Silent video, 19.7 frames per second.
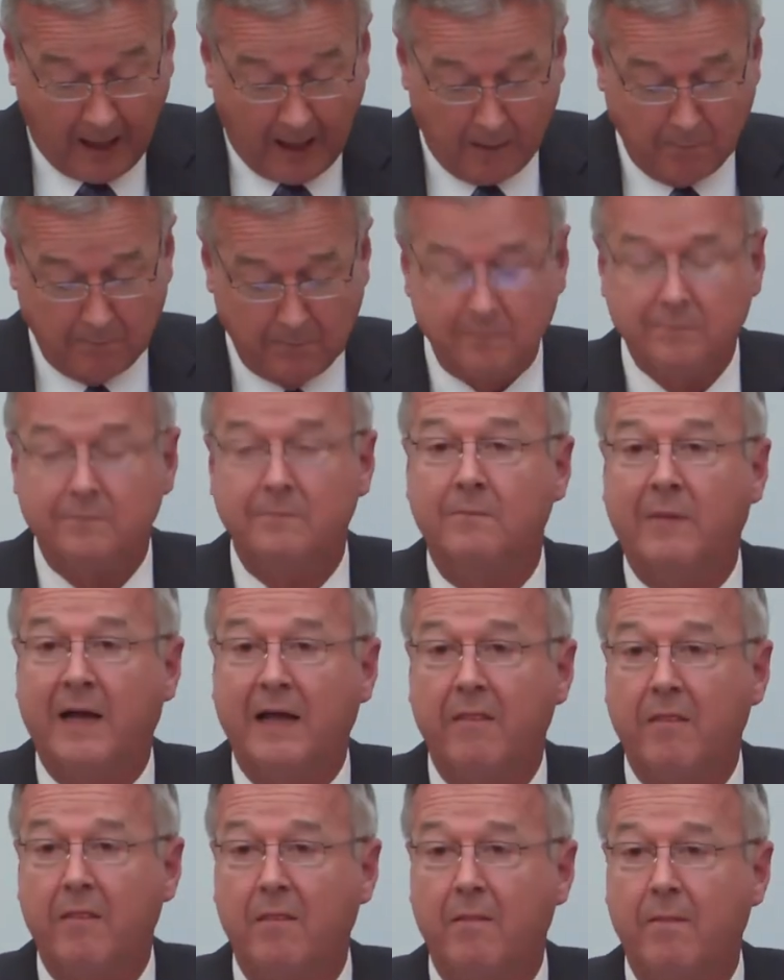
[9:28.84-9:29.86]

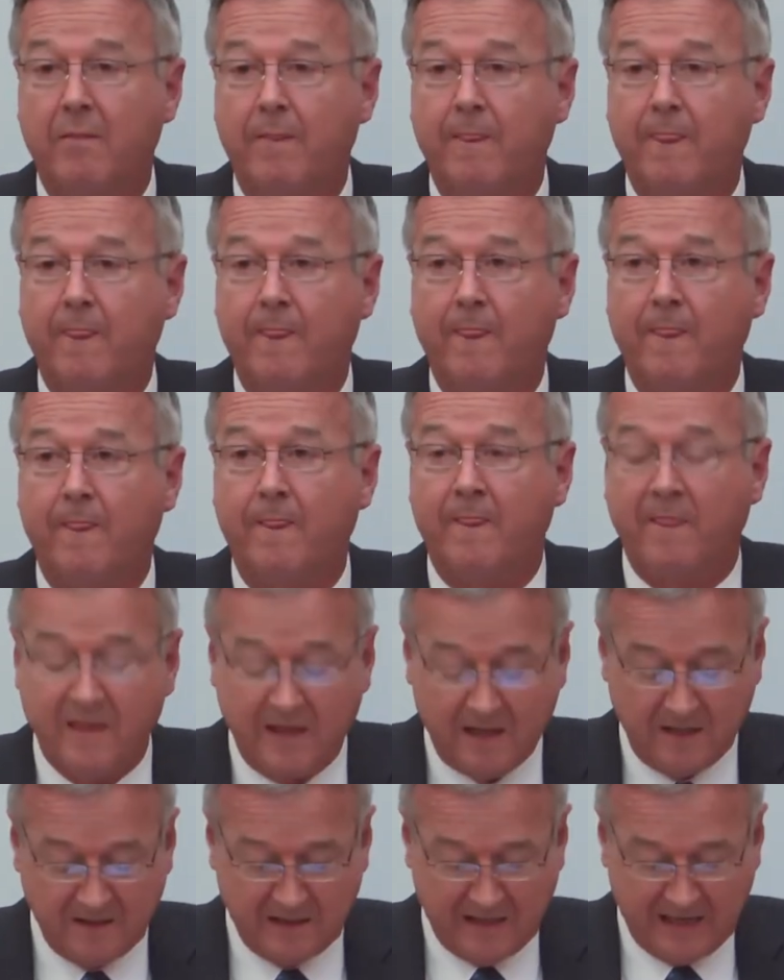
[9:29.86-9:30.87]
But
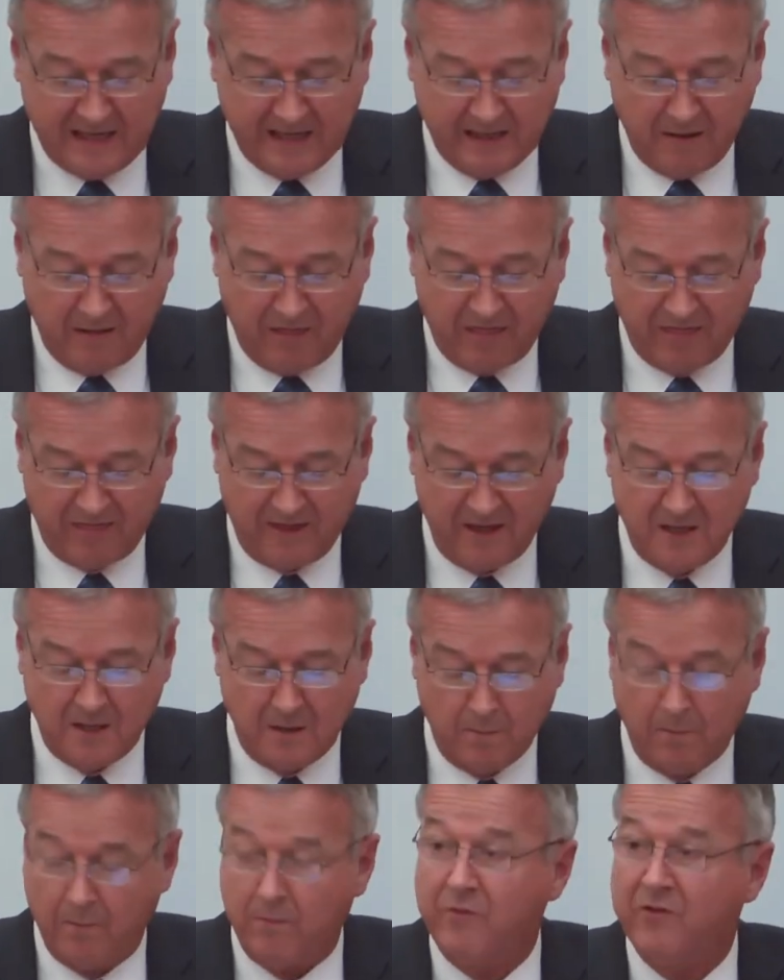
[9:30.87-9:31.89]
the underlying
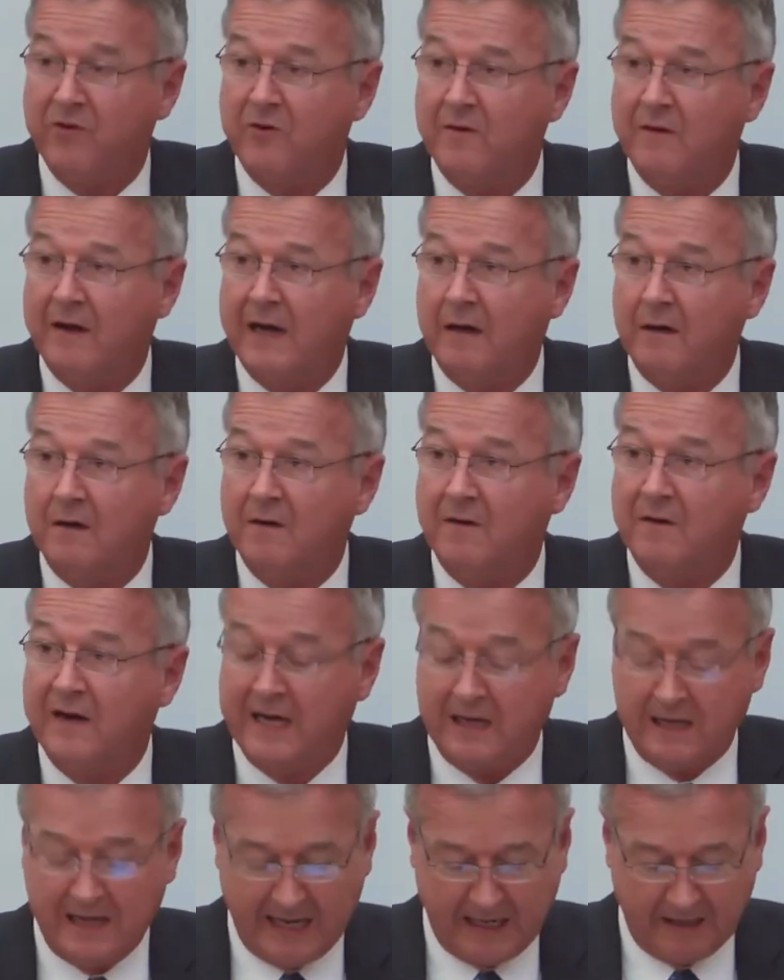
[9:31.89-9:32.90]
theme throughout
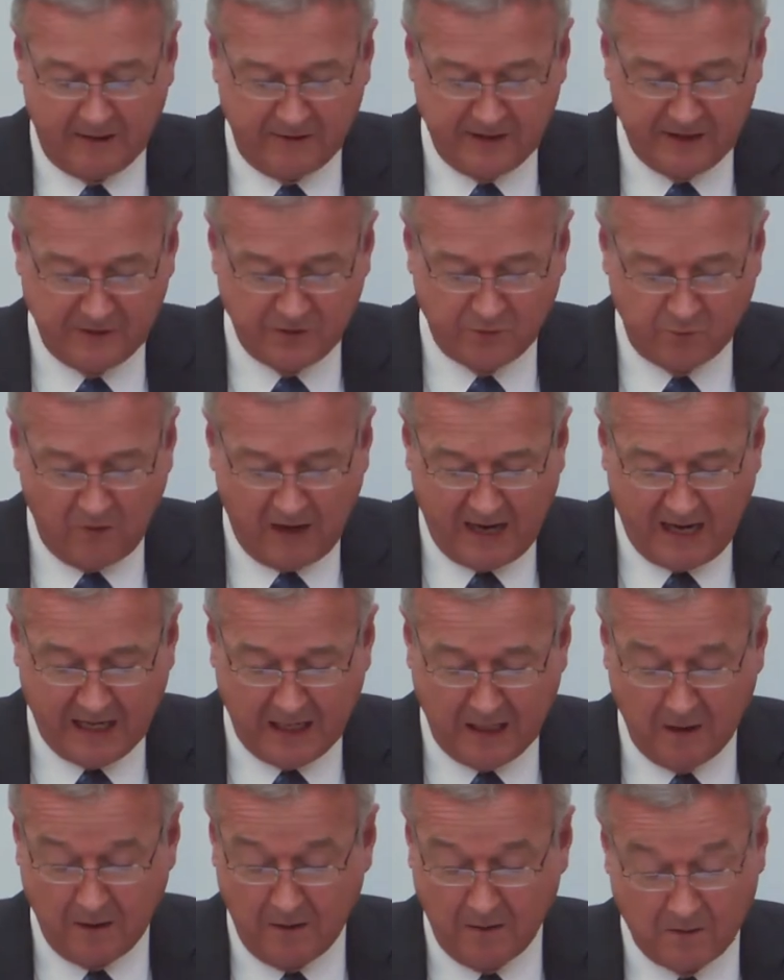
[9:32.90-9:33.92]
Great Harry's
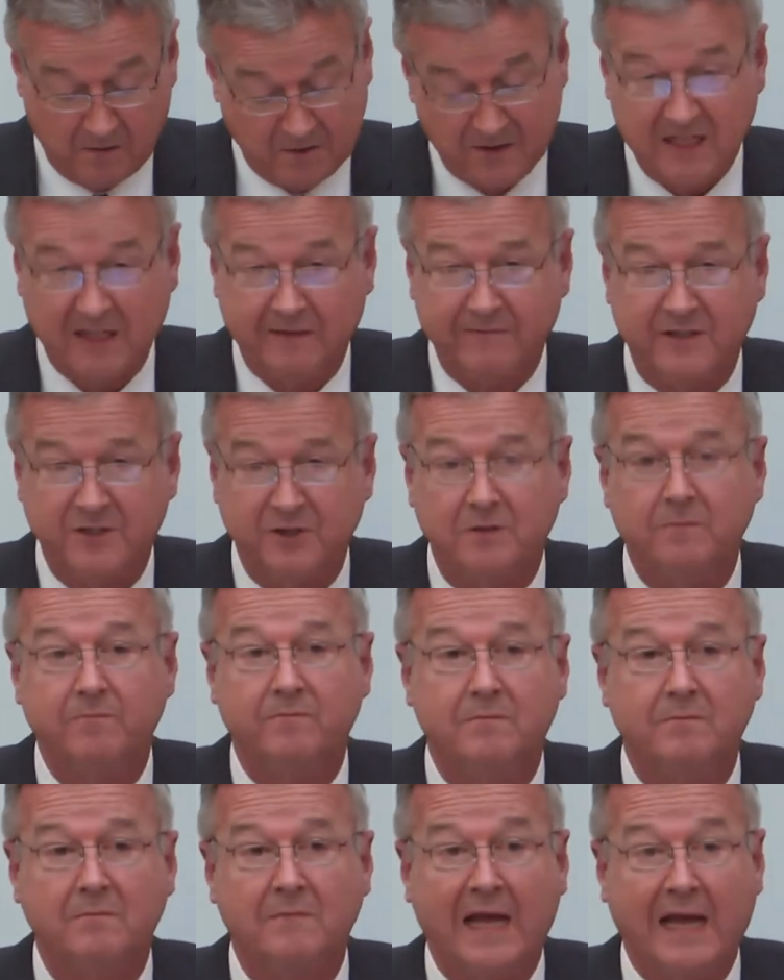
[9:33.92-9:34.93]
reign, on
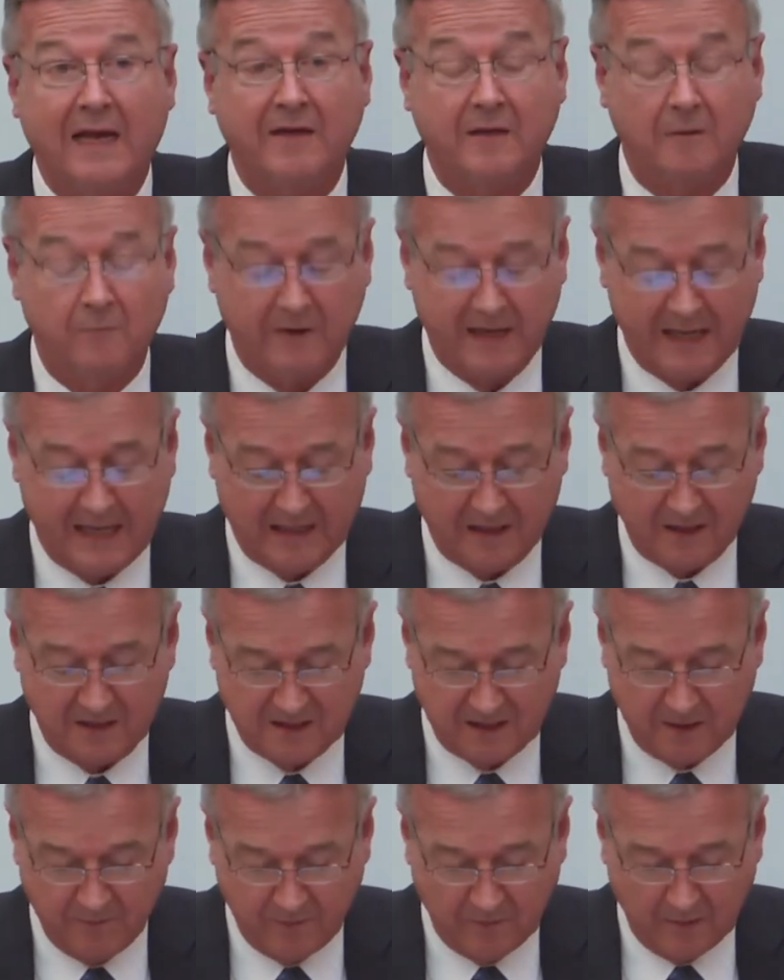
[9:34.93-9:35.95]
television and in
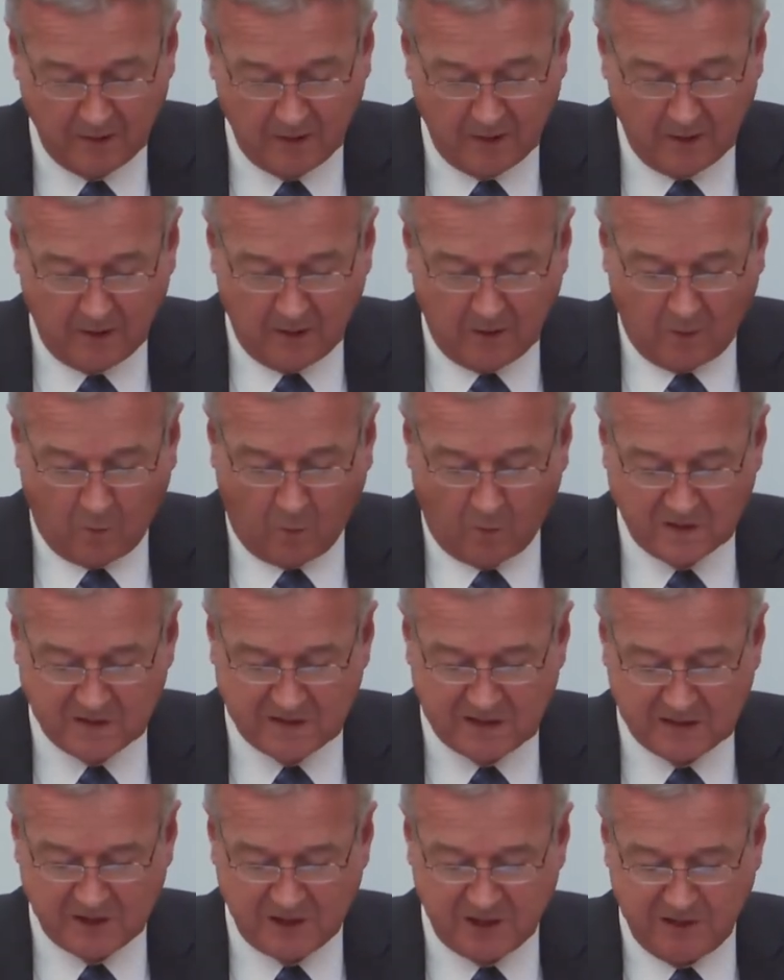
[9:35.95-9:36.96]
reality,
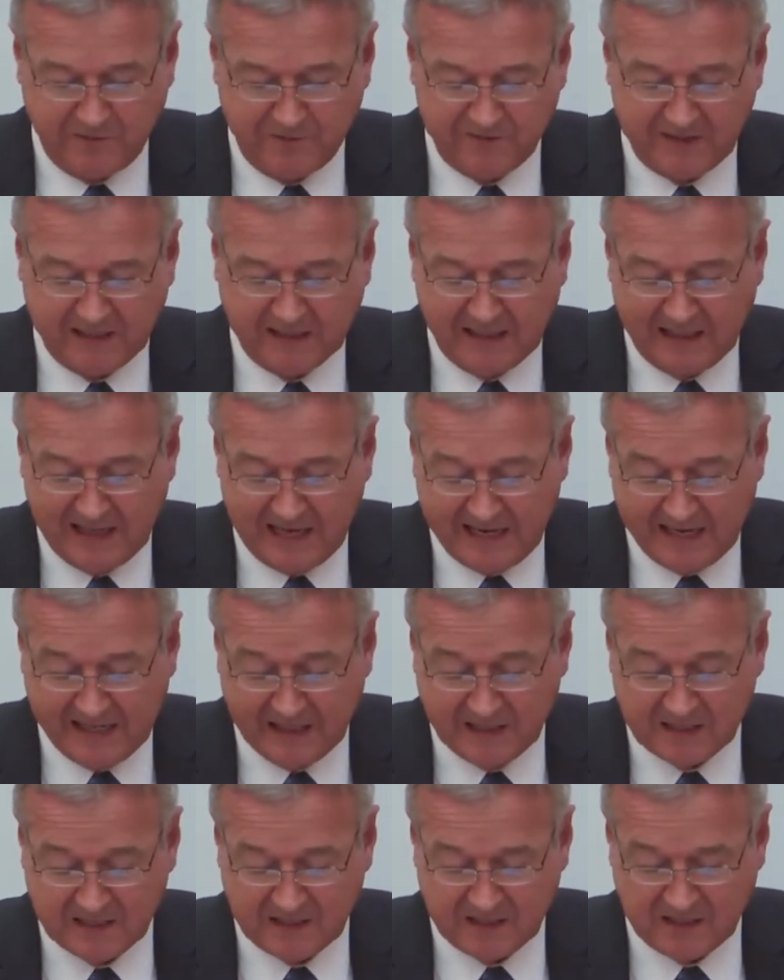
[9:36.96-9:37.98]
was the shifting
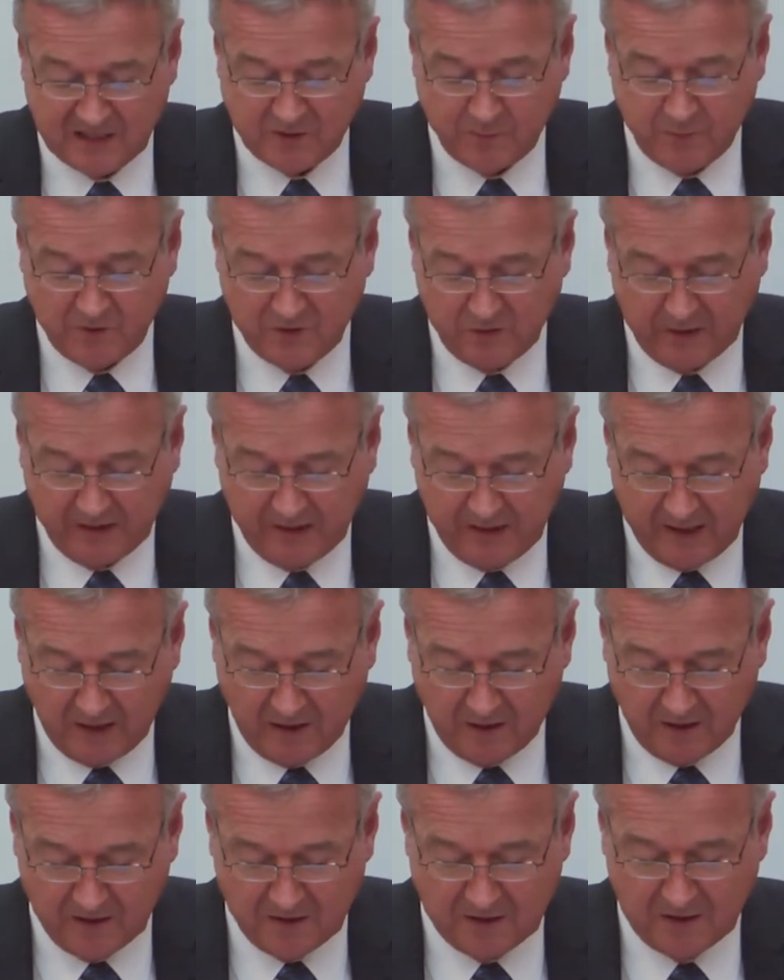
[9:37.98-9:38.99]
alliances between
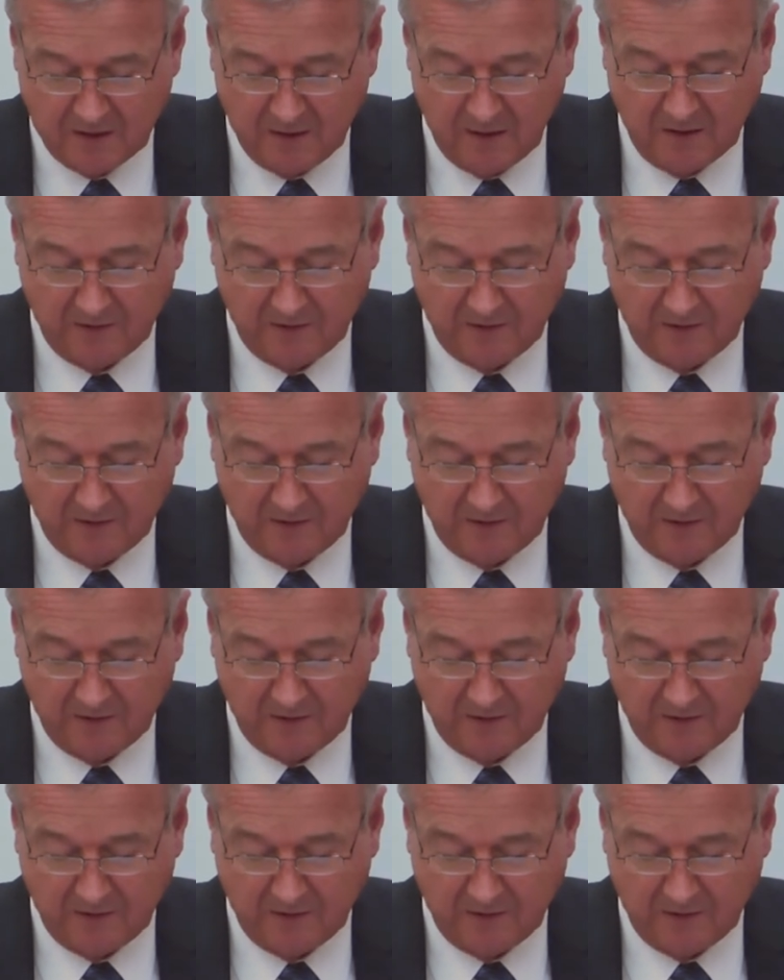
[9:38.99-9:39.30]
England,